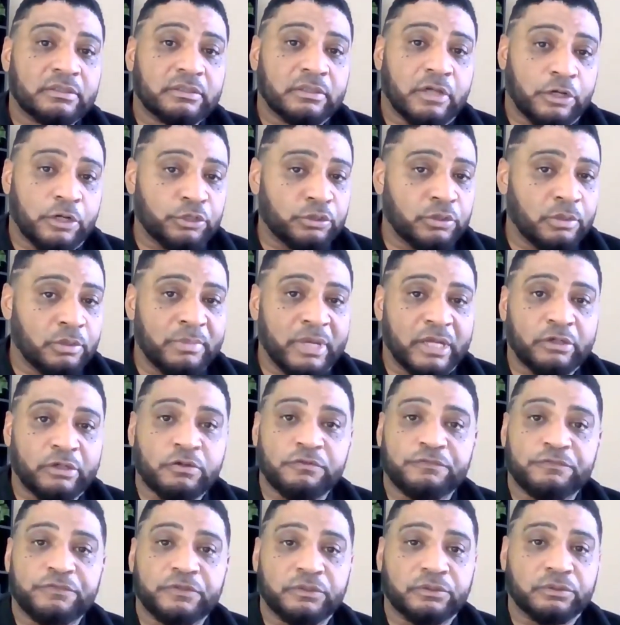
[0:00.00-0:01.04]
Are you in the medical
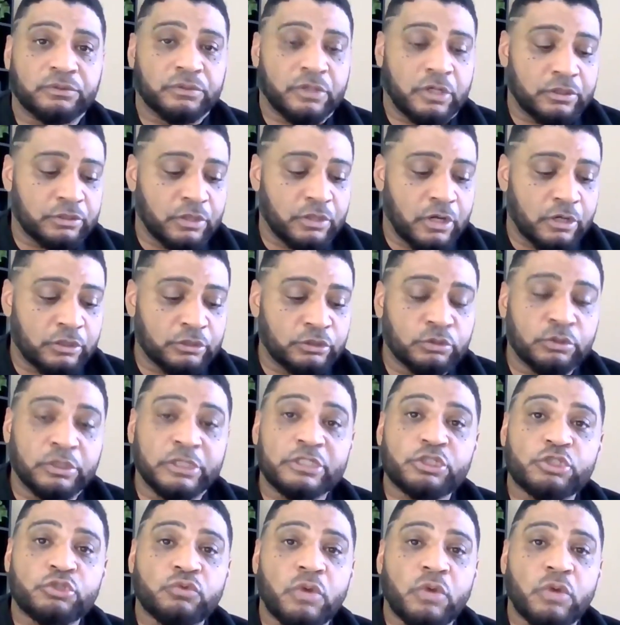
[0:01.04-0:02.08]
field? Are you an
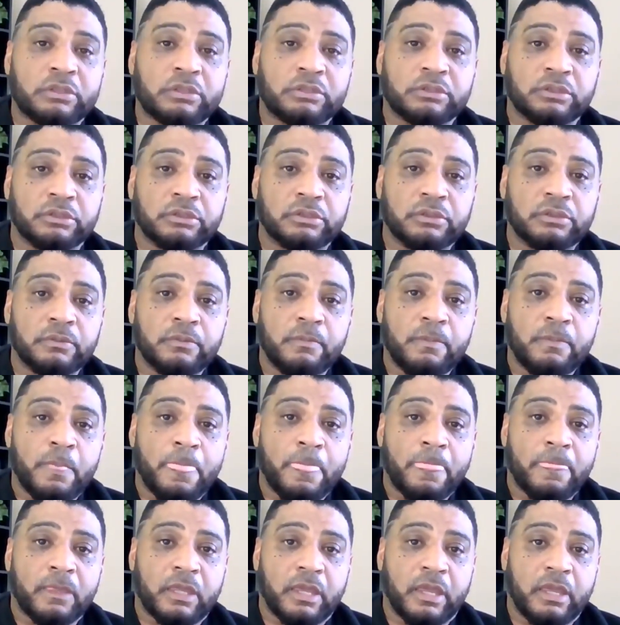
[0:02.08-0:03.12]
instructor?
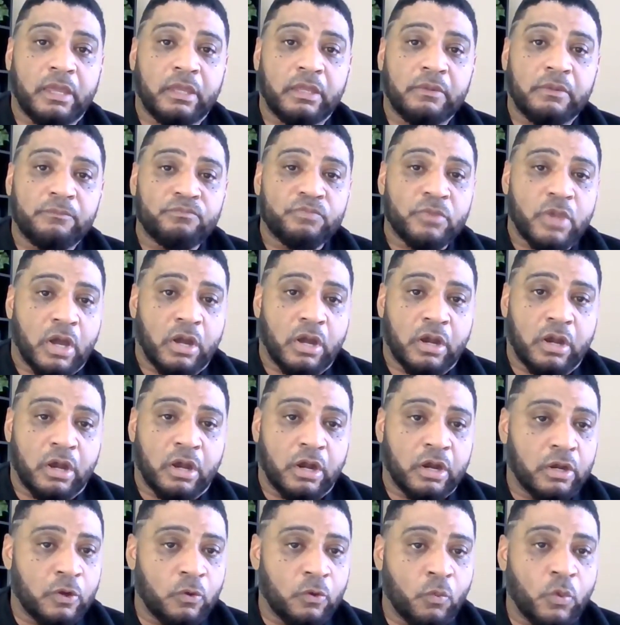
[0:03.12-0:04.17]
Okay.
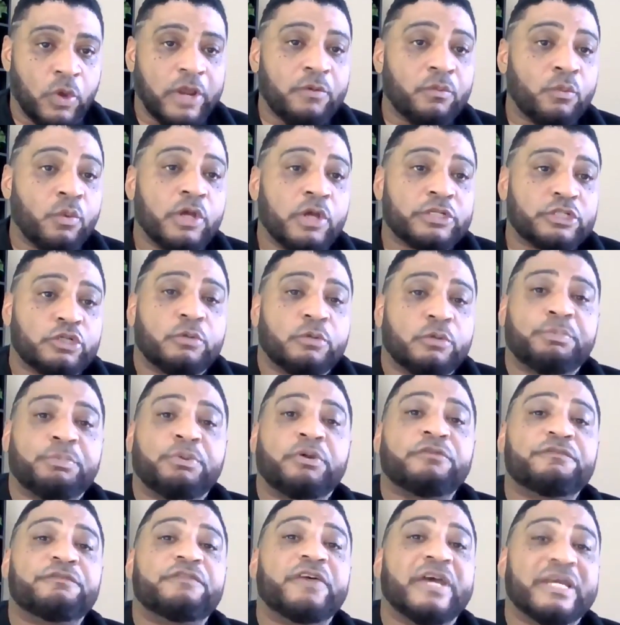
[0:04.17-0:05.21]
What's your
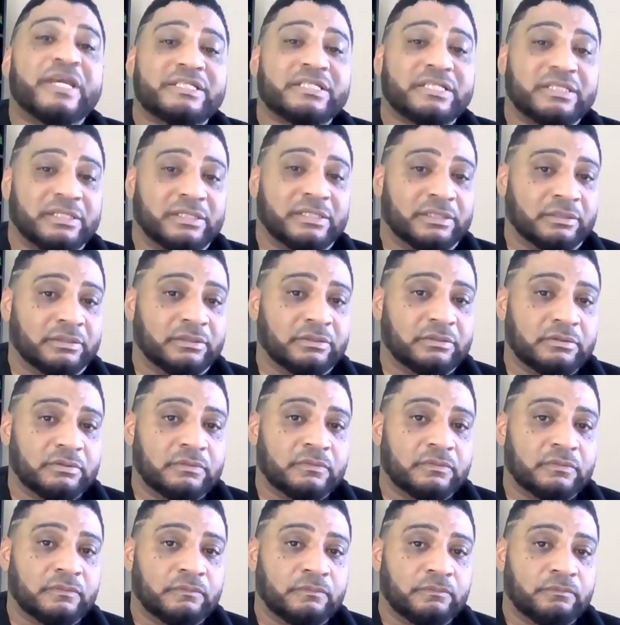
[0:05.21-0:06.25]
profession?
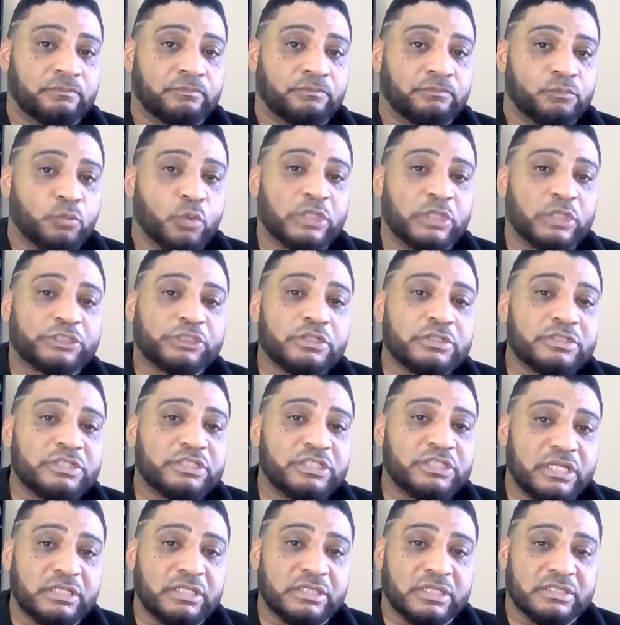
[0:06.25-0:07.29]
What's your
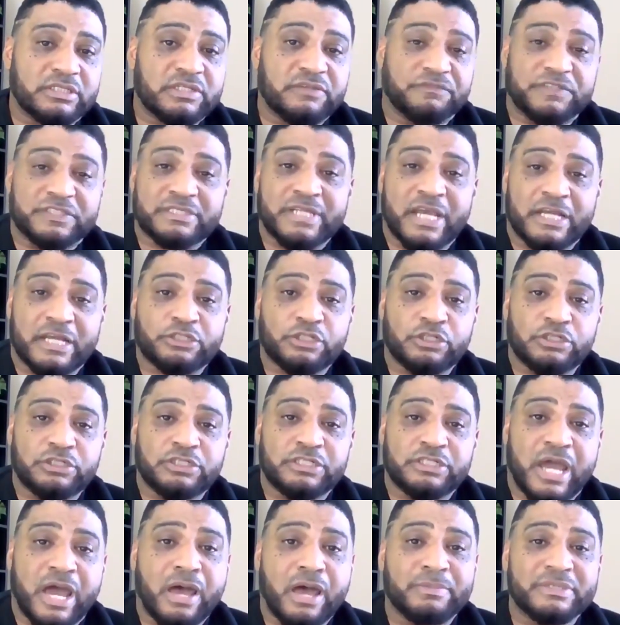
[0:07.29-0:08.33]
genius? If it's not your
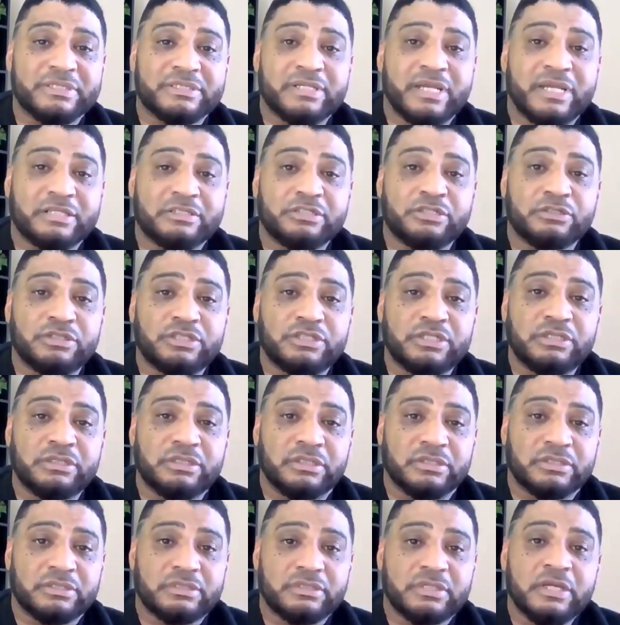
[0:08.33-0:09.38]
job, it's not your
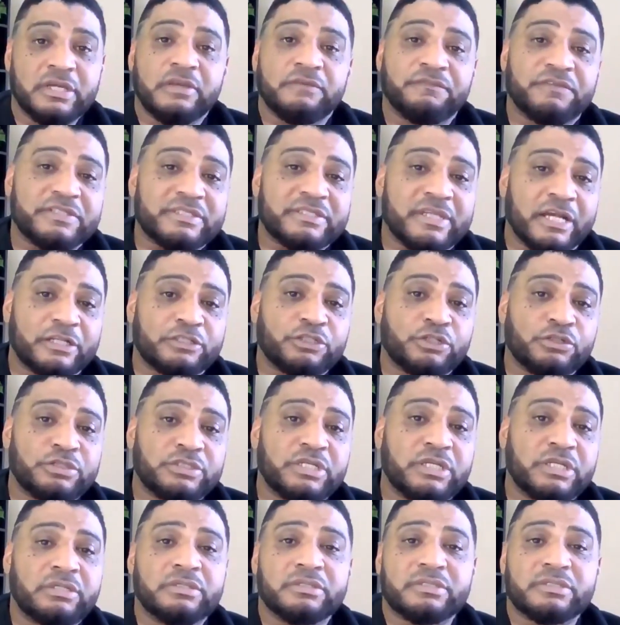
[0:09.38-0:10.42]
genius. If it's not your
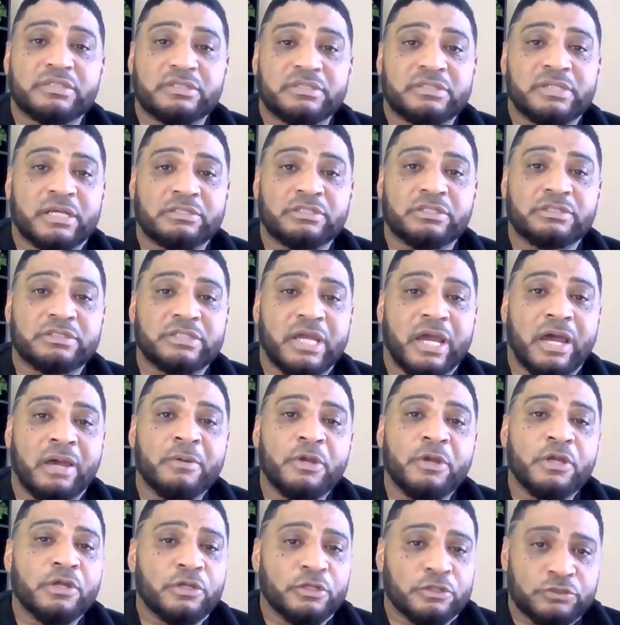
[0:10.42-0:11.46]
genius, it's not your job.
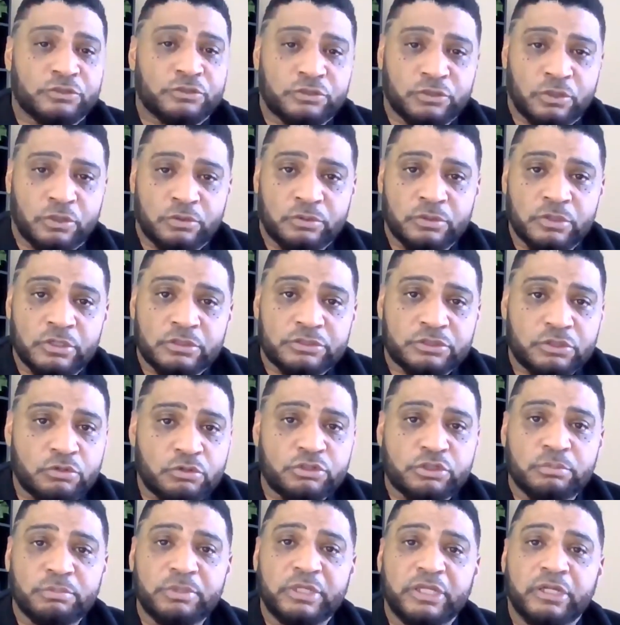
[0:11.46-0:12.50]
So
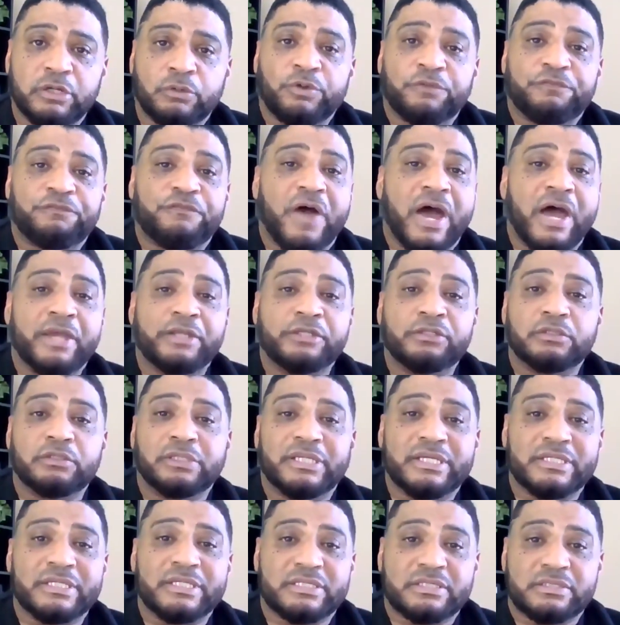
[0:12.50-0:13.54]
social media, refine your
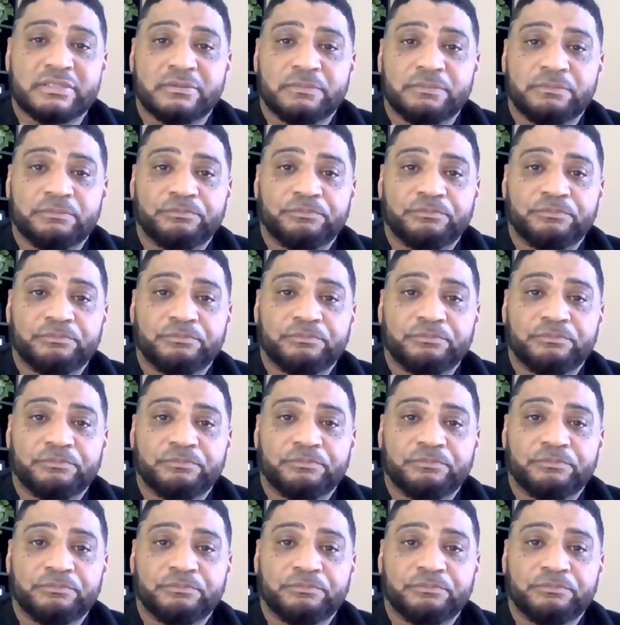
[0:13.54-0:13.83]
list.